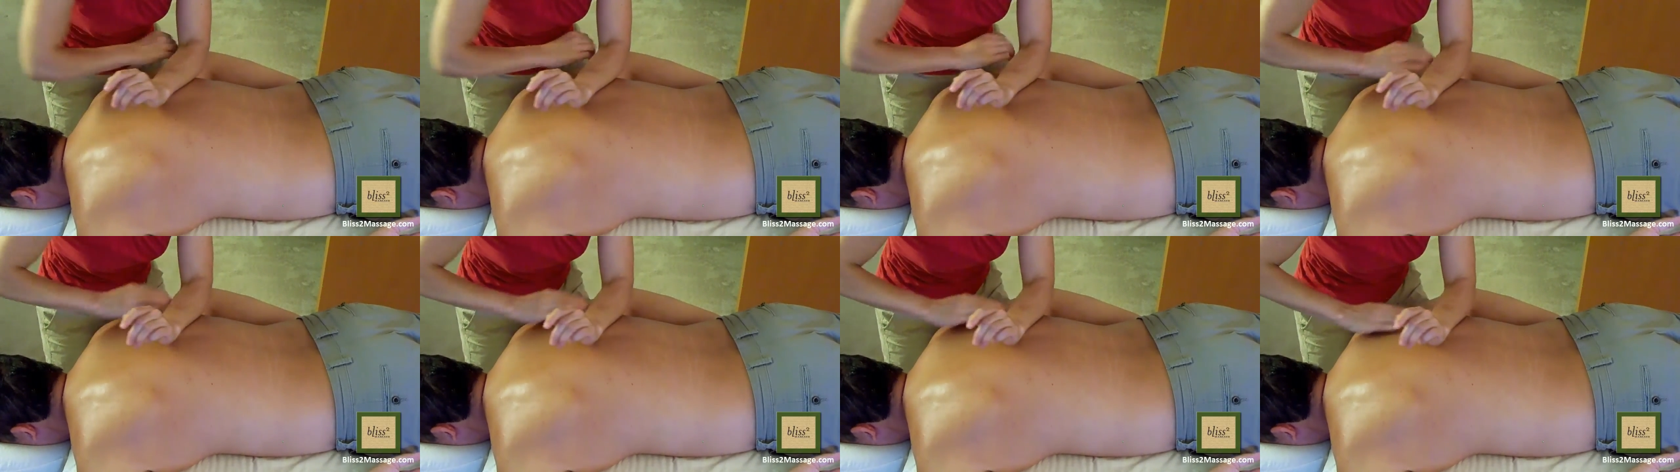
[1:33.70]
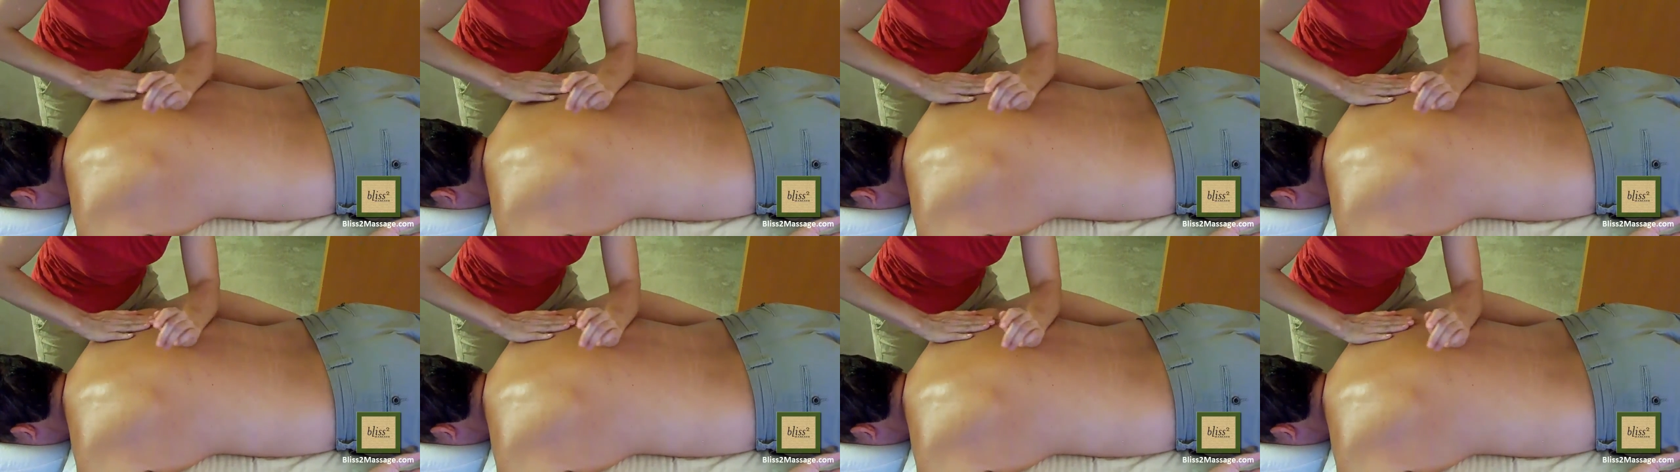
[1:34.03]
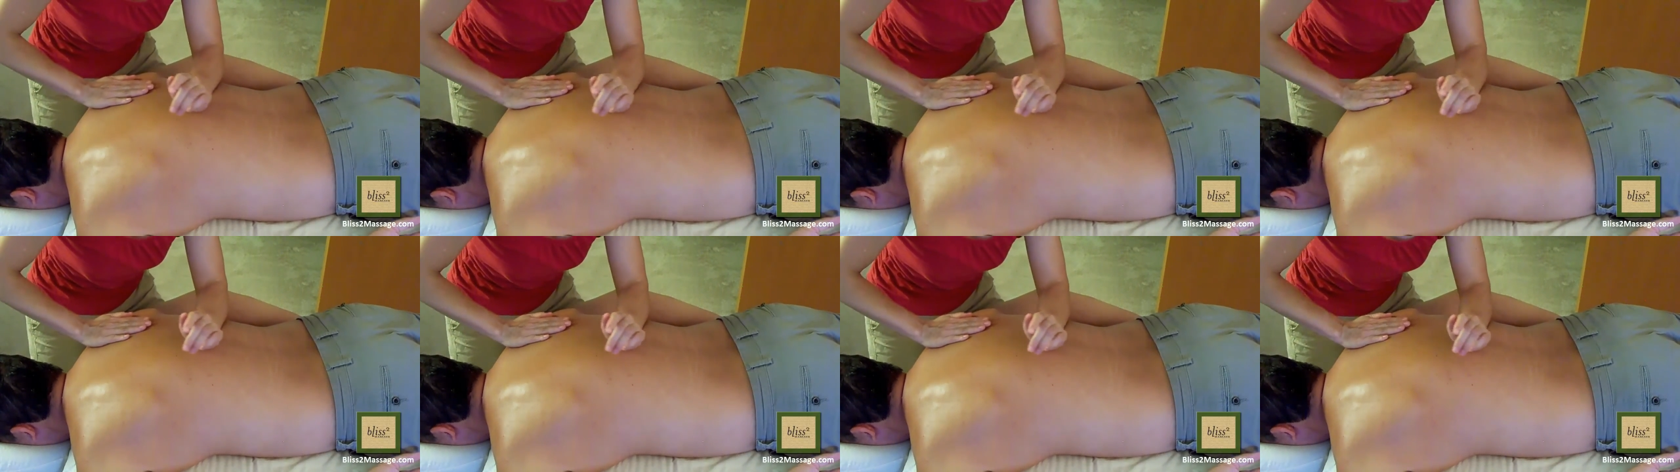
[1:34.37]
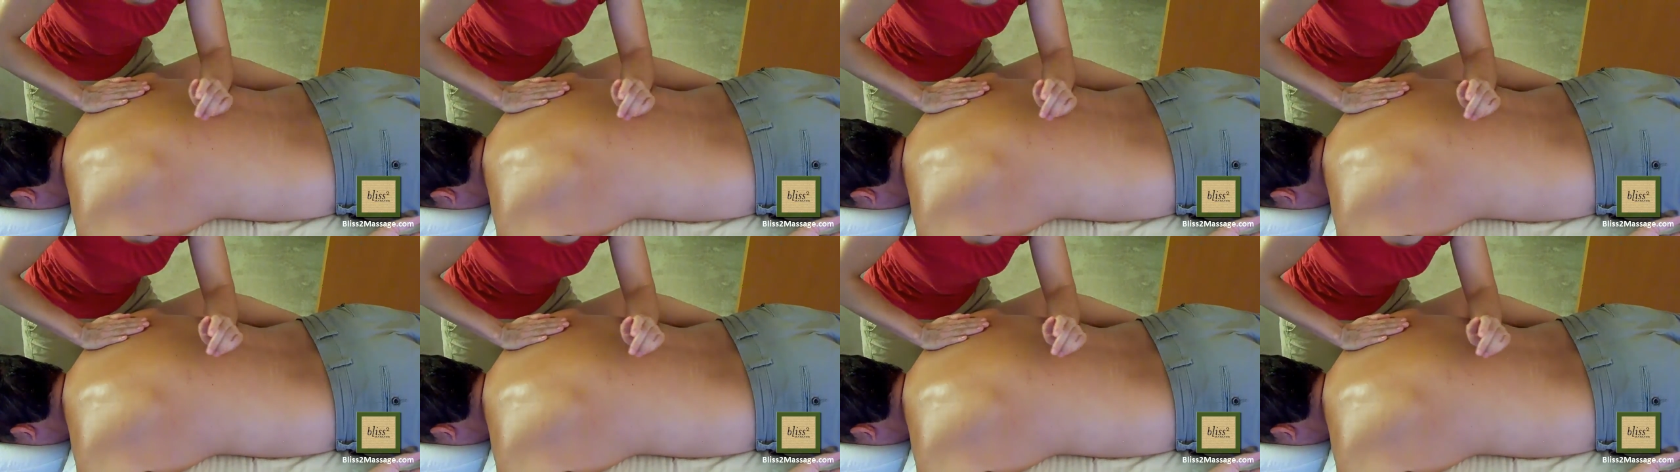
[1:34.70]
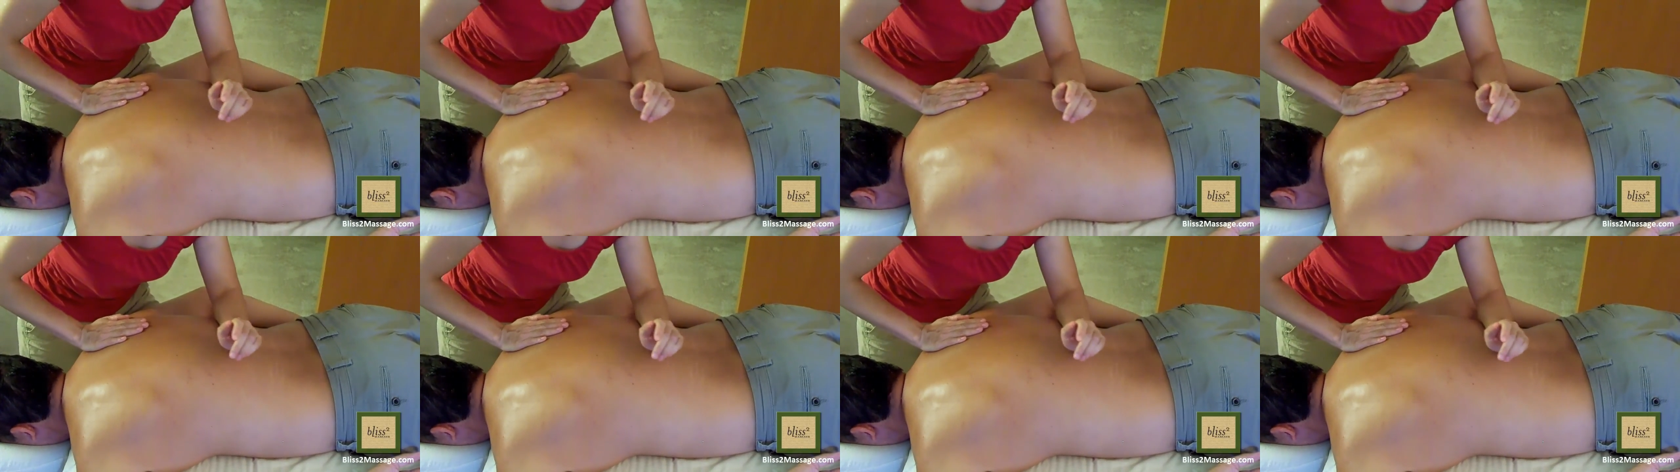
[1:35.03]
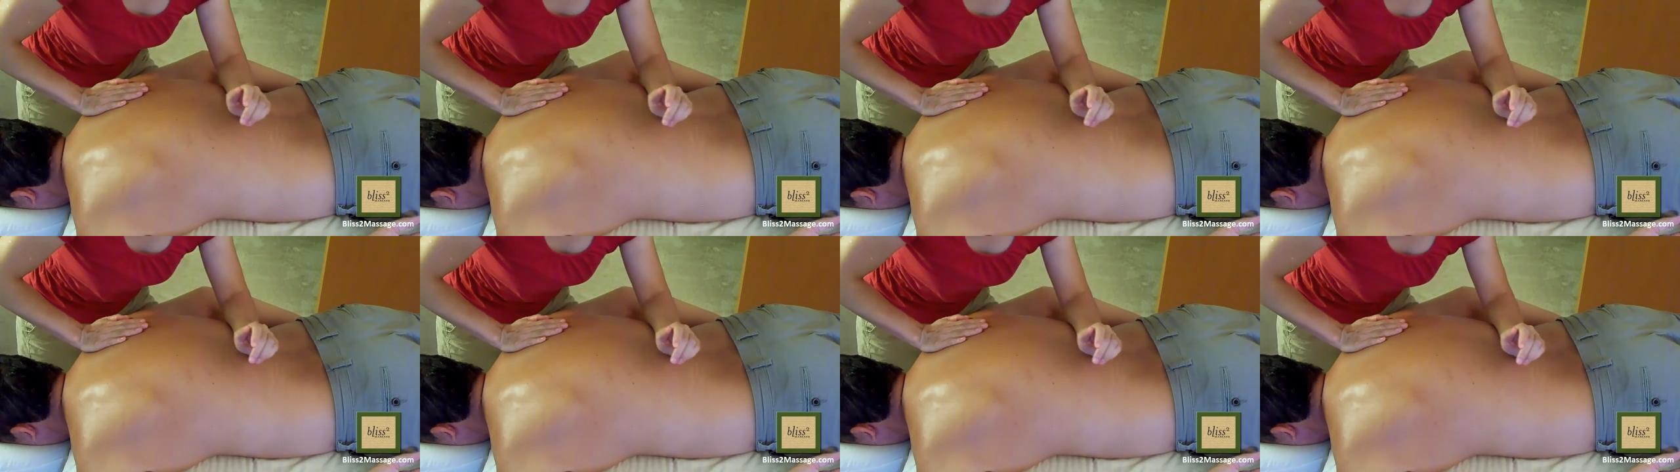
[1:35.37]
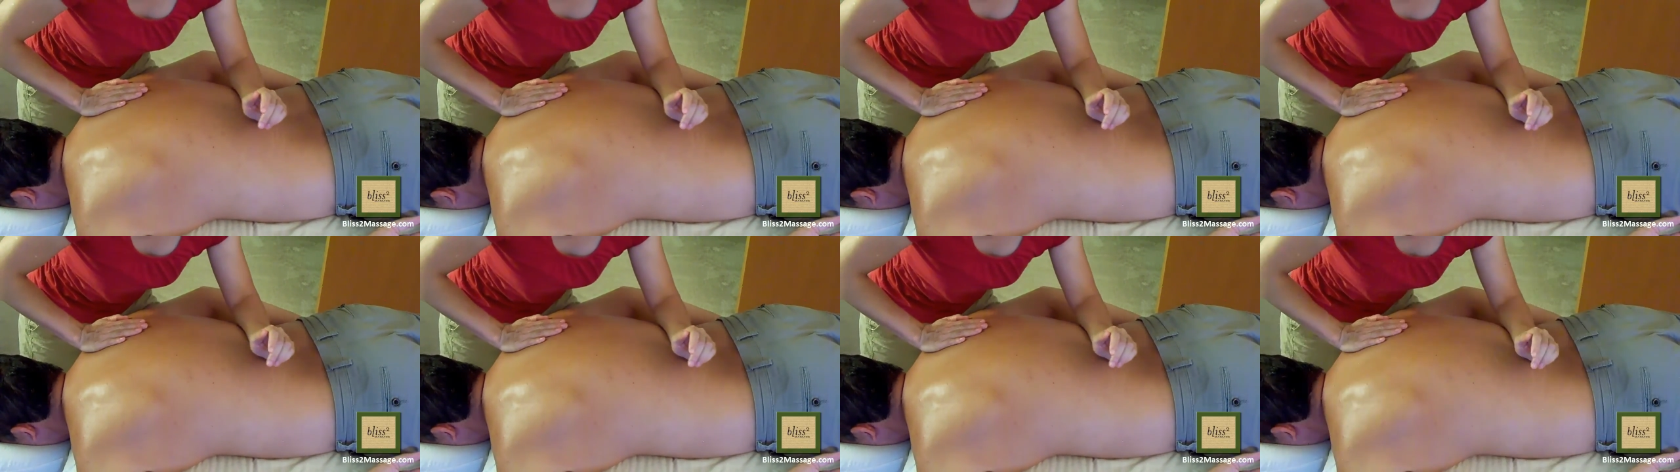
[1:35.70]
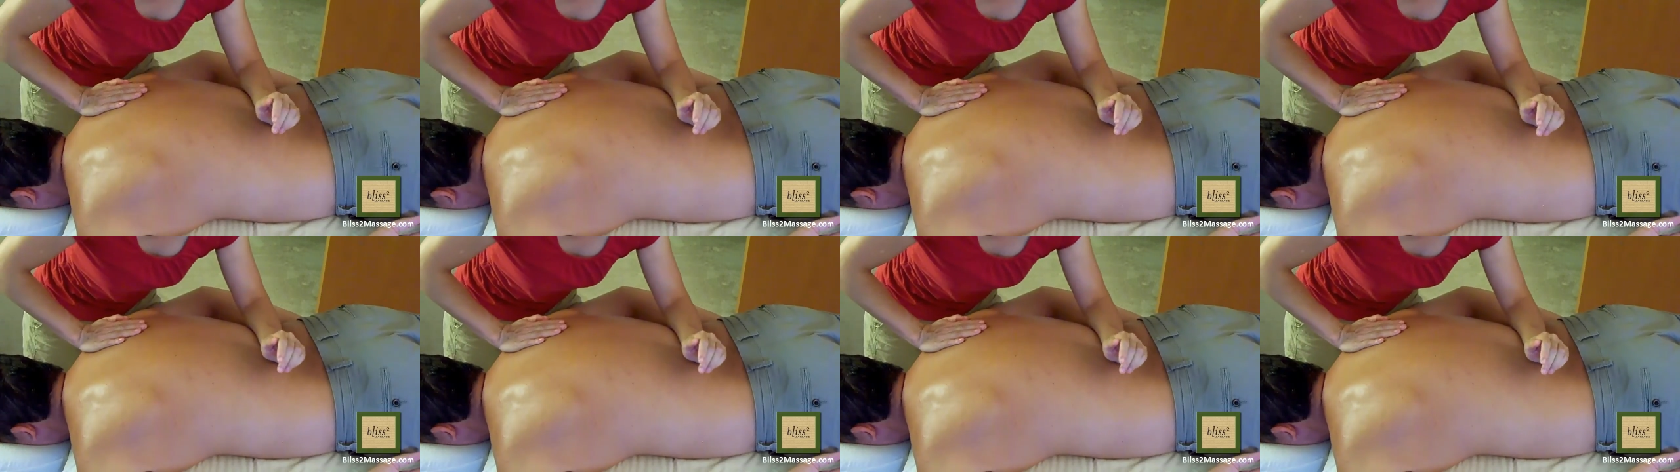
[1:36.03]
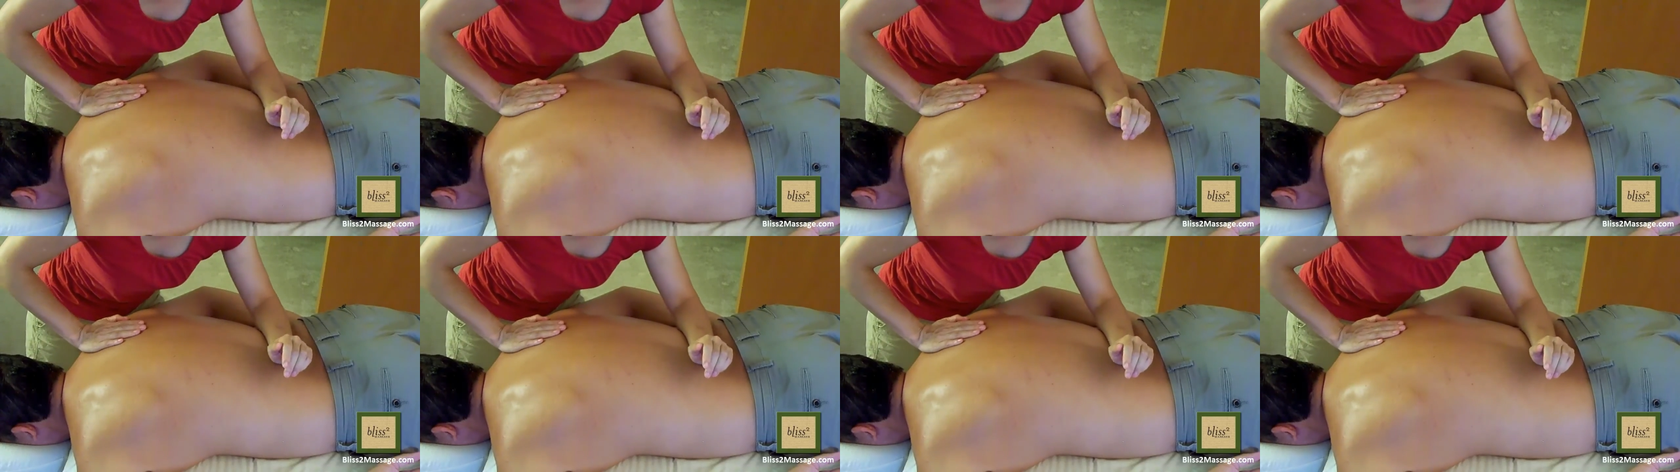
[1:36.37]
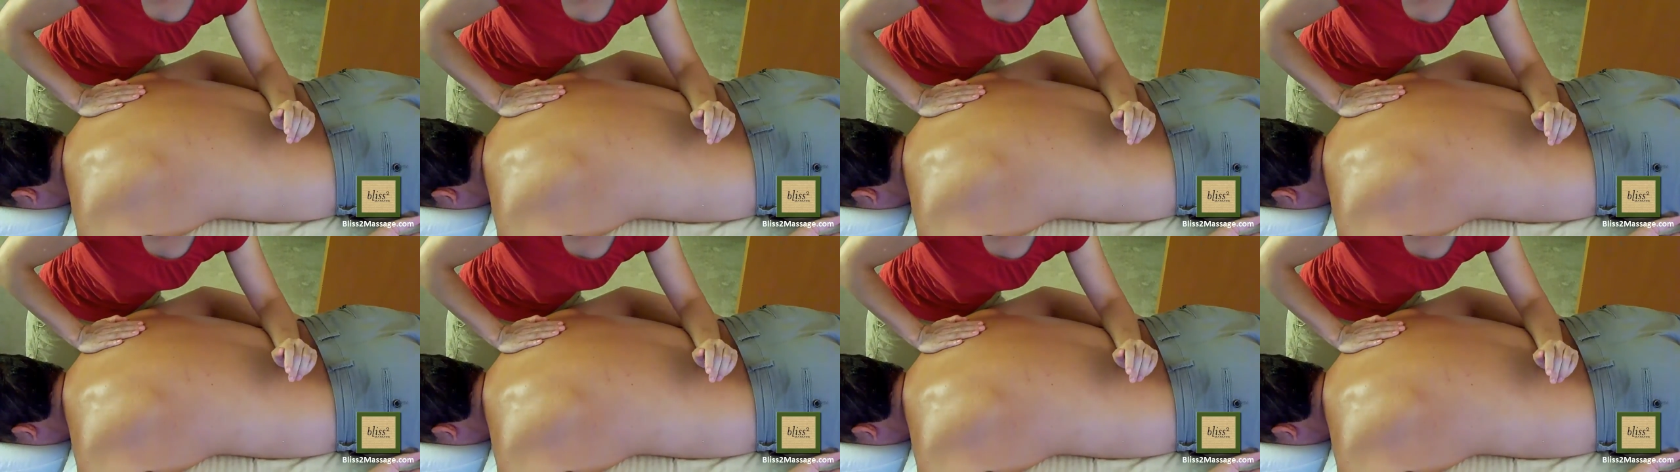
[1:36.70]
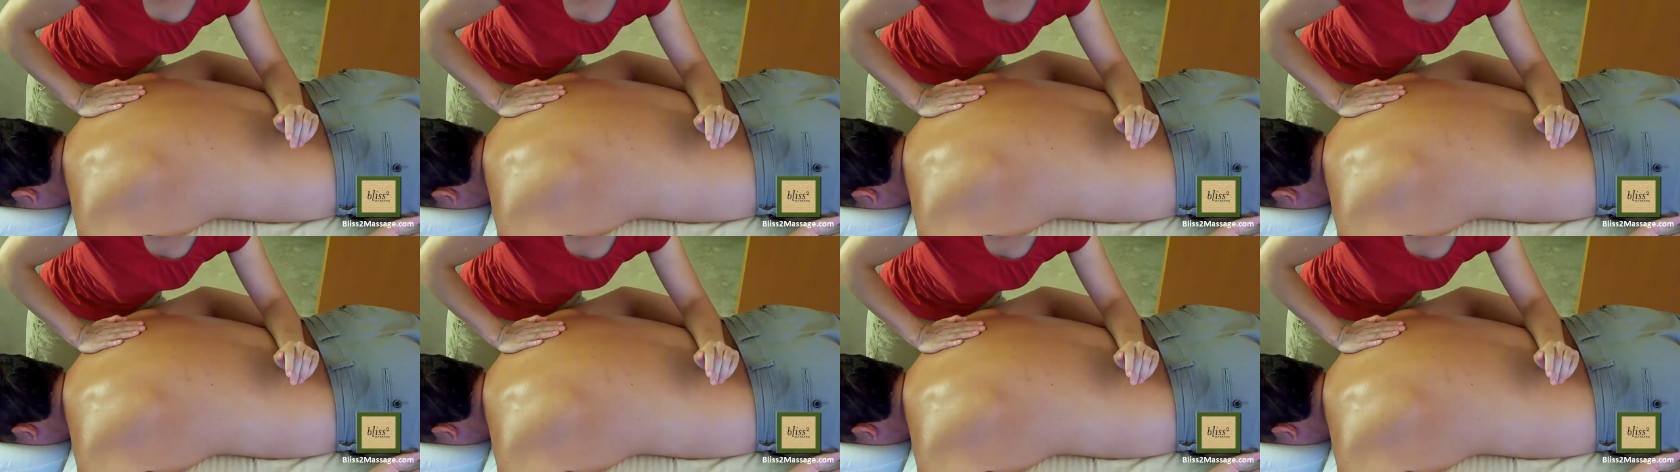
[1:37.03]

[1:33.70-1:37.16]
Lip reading: No face is visible, so there are no lips to read.